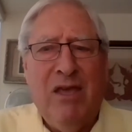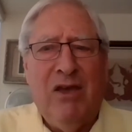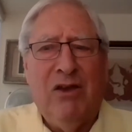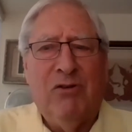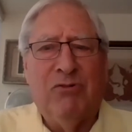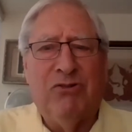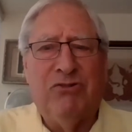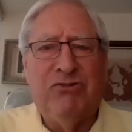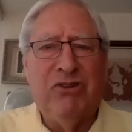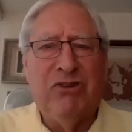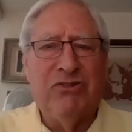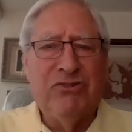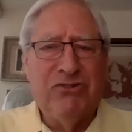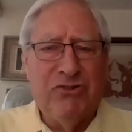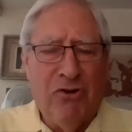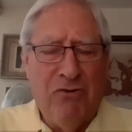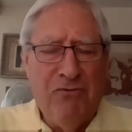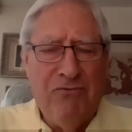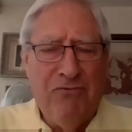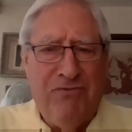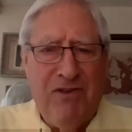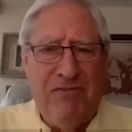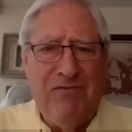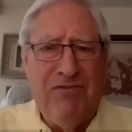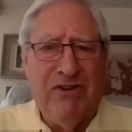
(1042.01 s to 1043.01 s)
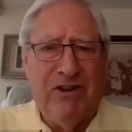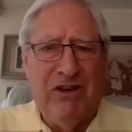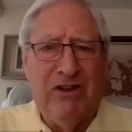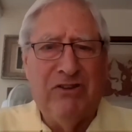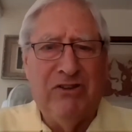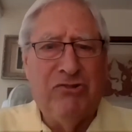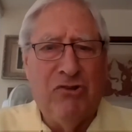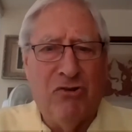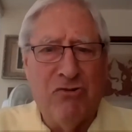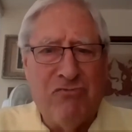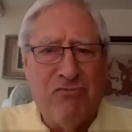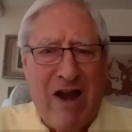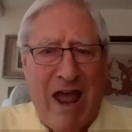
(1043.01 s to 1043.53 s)
was just so vivid and
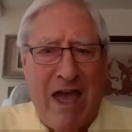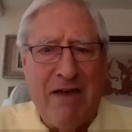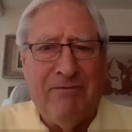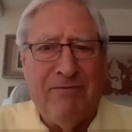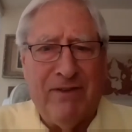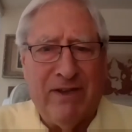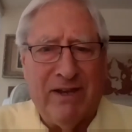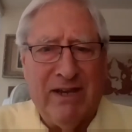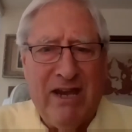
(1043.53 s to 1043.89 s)
so graphic.